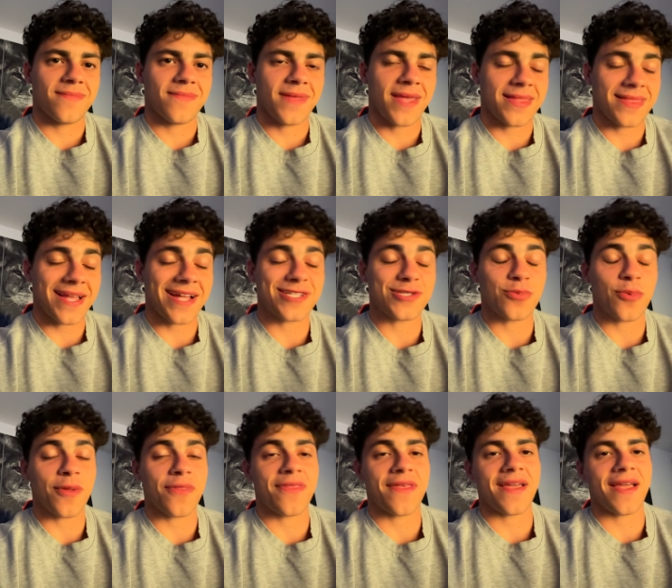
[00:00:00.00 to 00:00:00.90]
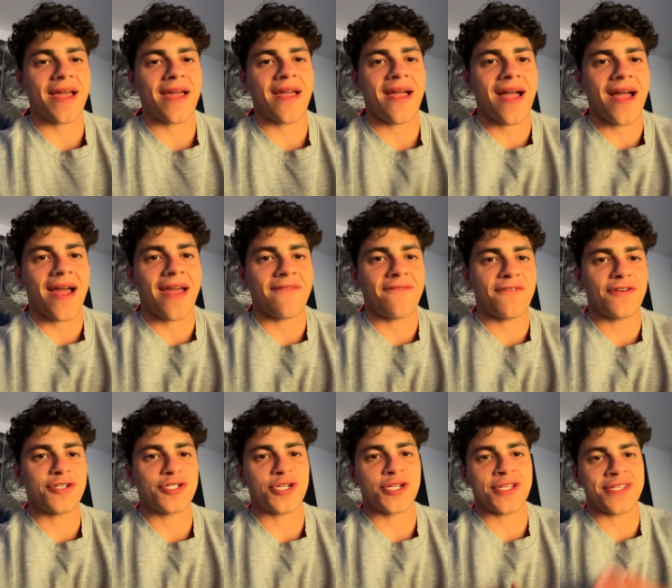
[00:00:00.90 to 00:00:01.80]
And that's one thing I, I
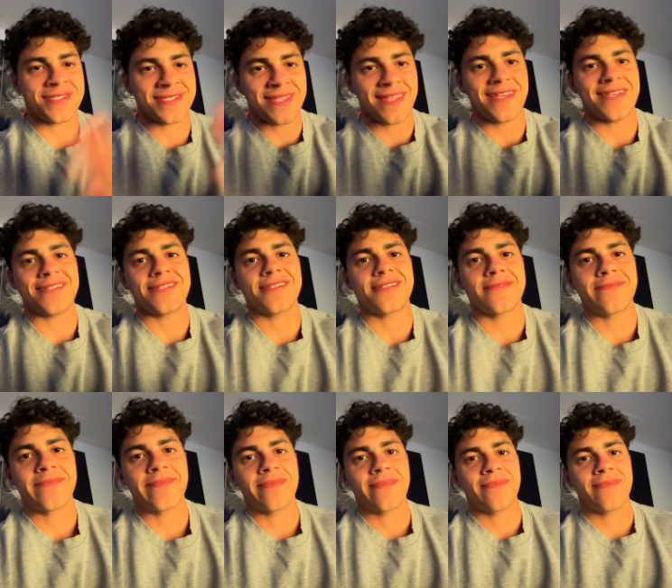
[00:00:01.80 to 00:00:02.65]
vision is this.